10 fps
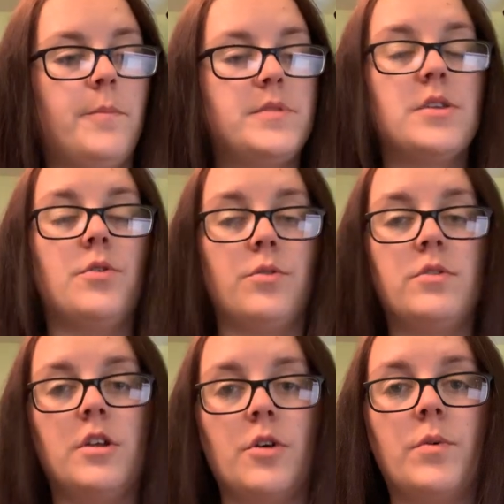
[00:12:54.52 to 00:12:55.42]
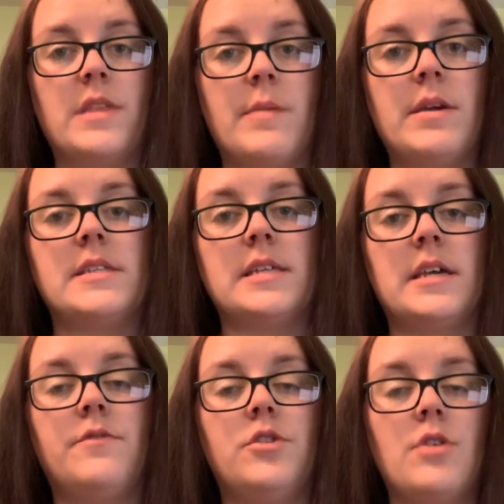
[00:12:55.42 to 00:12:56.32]
So with that being
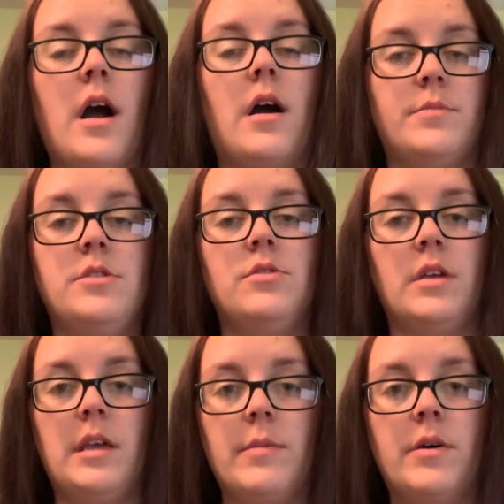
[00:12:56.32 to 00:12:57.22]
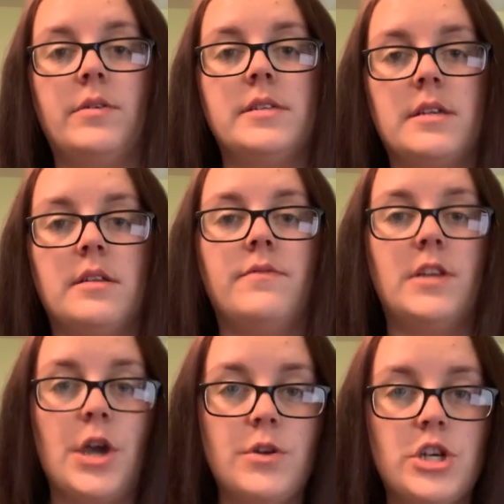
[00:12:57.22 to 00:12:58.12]
said, if you opt to do the email instead of the
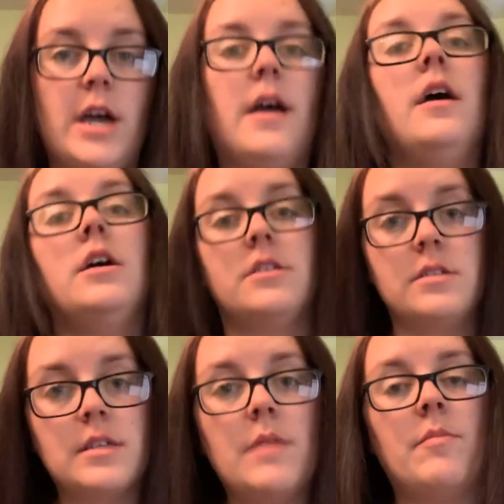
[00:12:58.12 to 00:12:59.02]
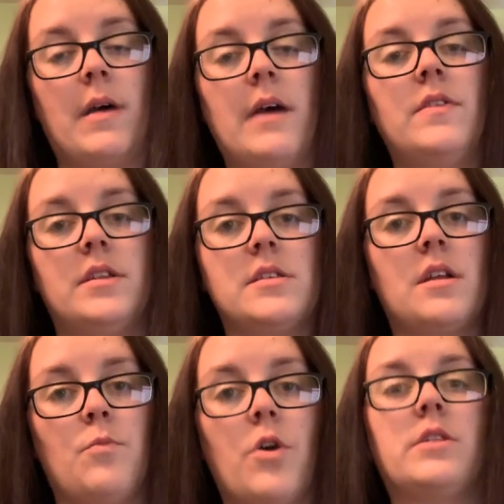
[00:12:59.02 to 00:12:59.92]
video chat, just keep in mind that it's
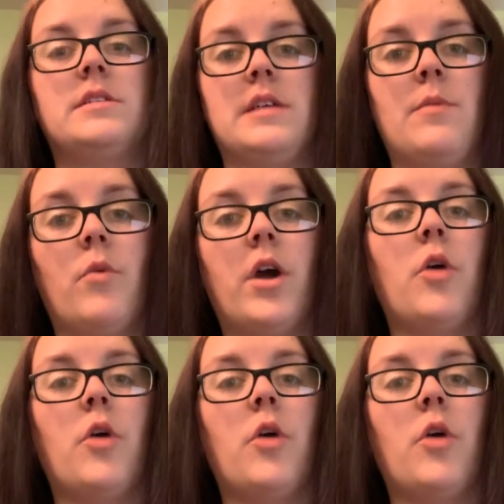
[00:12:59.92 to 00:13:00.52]
going to work the same way,